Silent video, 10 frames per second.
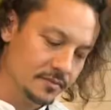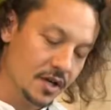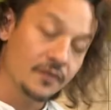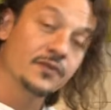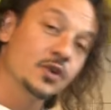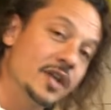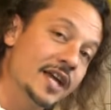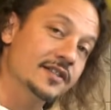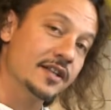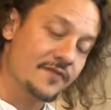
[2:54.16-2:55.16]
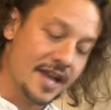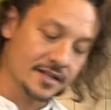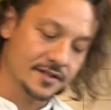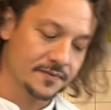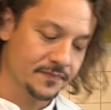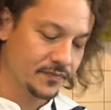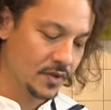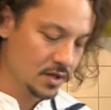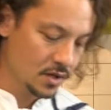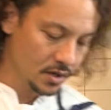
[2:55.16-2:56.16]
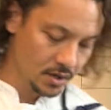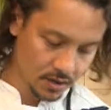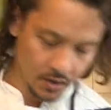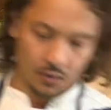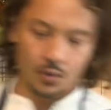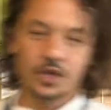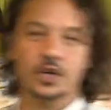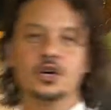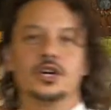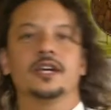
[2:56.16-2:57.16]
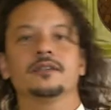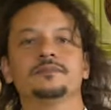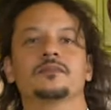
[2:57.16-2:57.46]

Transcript: a few days in advance. When you're cooking,